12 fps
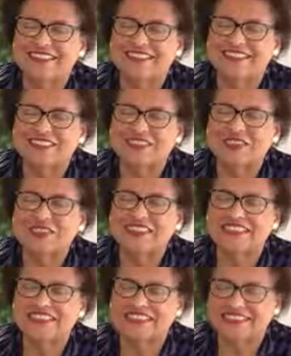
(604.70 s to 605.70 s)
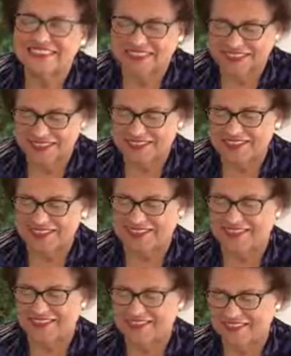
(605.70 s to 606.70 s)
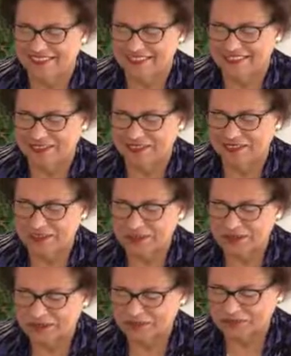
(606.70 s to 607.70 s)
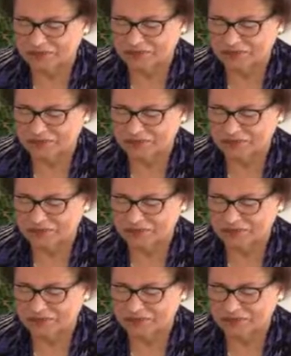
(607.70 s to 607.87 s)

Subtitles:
And so it is. Amen.